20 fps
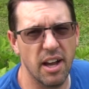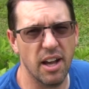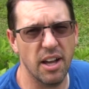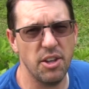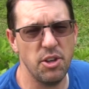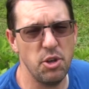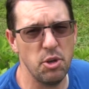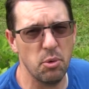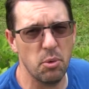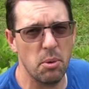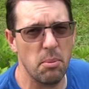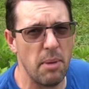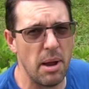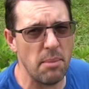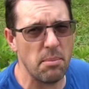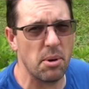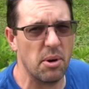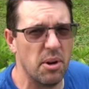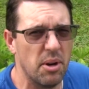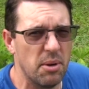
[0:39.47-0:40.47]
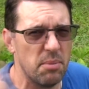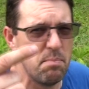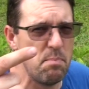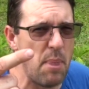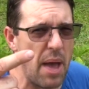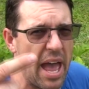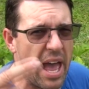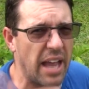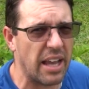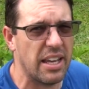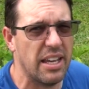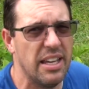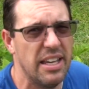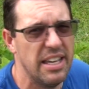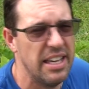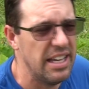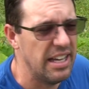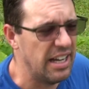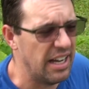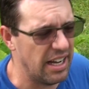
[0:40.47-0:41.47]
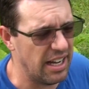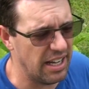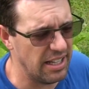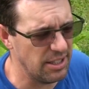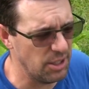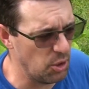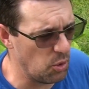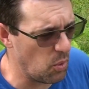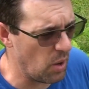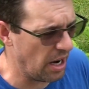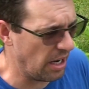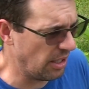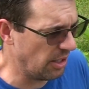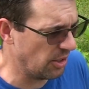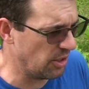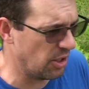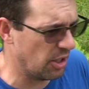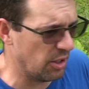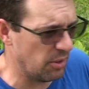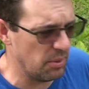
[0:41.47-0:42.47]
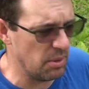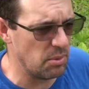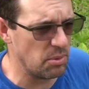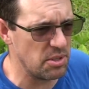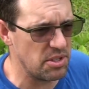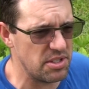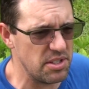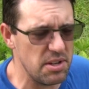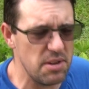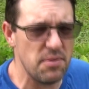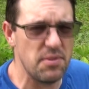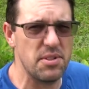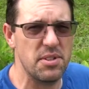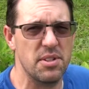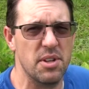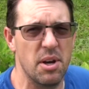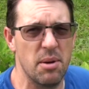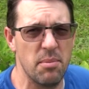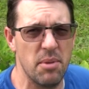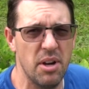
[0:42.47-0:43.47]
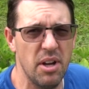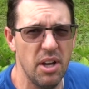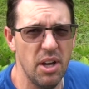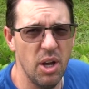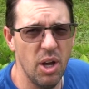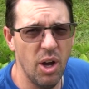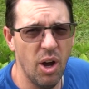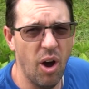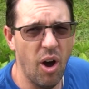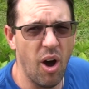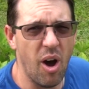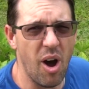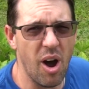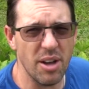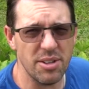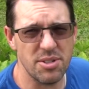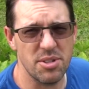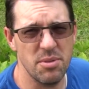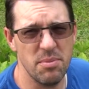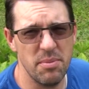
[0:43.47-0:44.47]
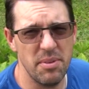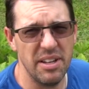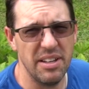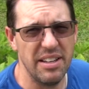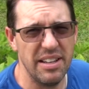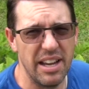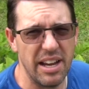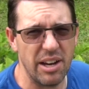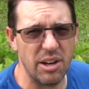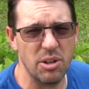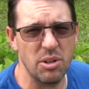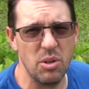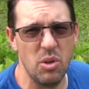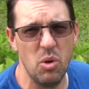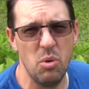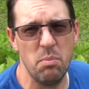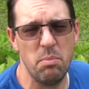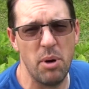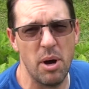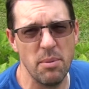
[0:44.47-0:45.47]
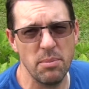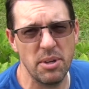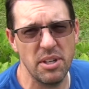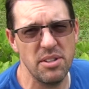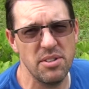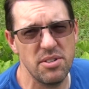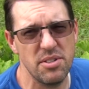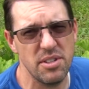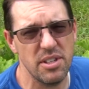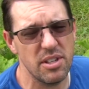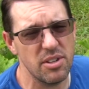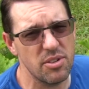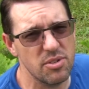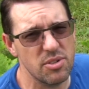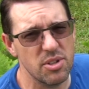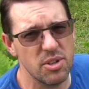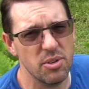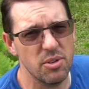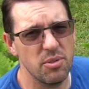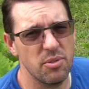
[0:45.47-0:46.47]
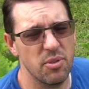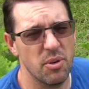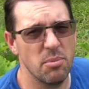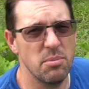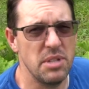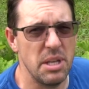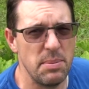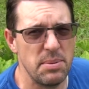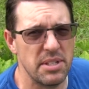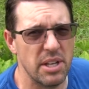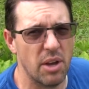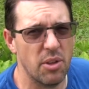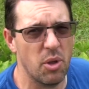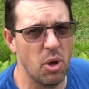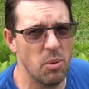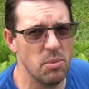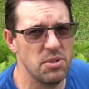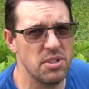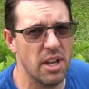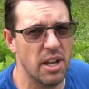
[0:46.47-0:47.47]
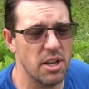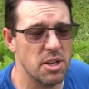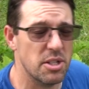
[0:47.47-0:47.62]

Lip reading: you'll remember back a little while ago we received some awesome heirloom pumpkin seeds from Deep South Homestead.